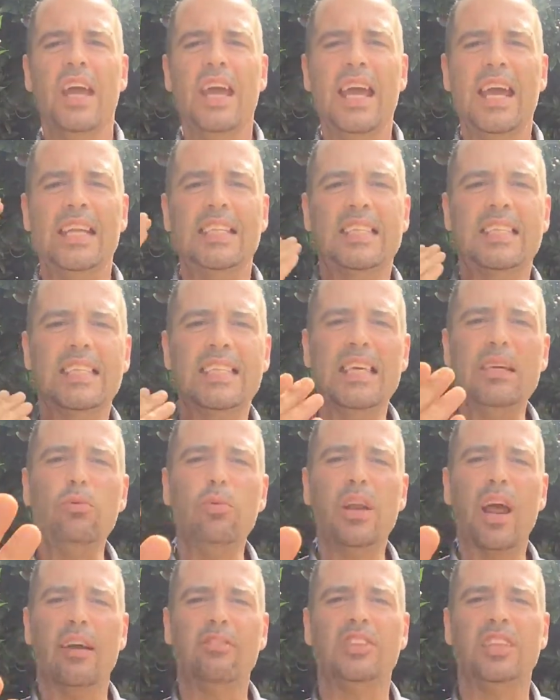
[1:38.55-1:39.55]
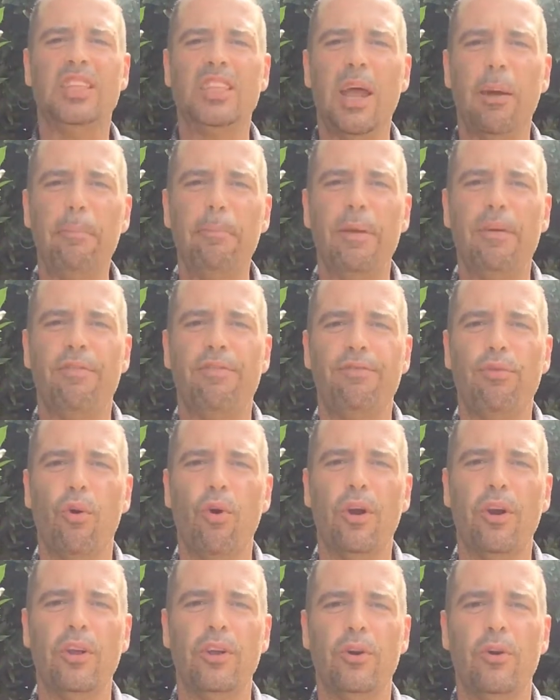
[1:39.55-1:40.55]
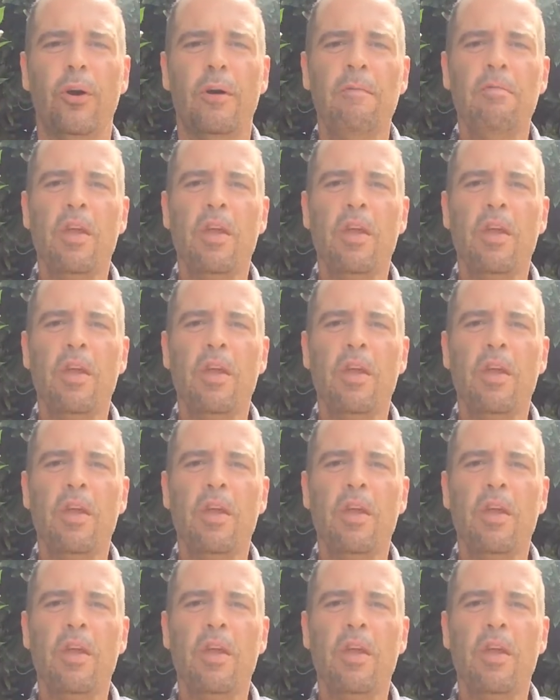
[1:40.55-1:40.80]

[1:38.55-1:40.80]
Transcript: and see what I've set before you.